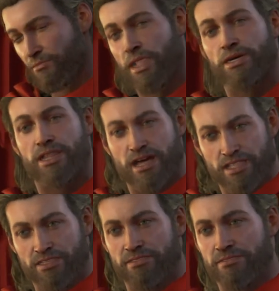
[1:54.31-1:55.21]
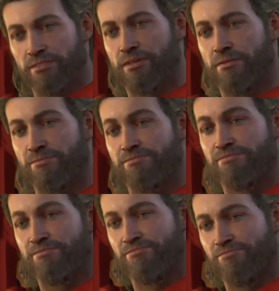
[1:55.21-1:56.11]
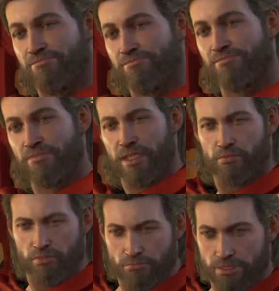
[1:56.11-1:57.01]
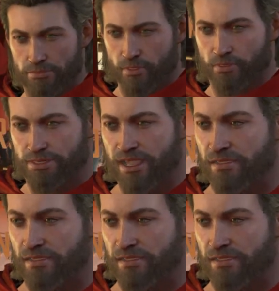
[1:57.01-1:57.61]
Kamala Khan. Hmm. I will remember your